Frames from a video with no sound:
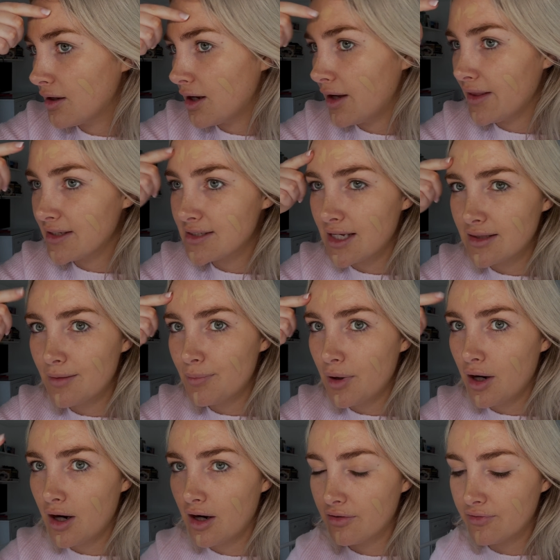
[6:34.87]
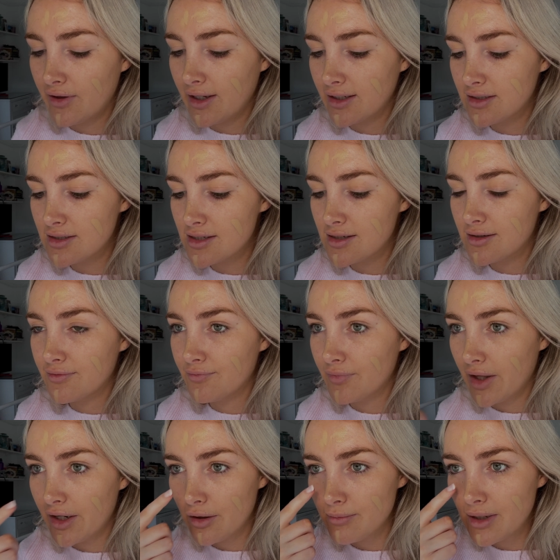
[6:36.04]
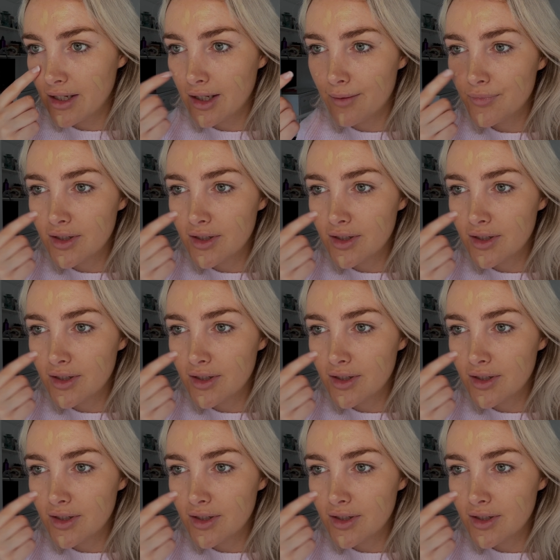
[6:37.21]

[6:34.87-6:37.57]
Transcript: And that's like the perfect night out makeup,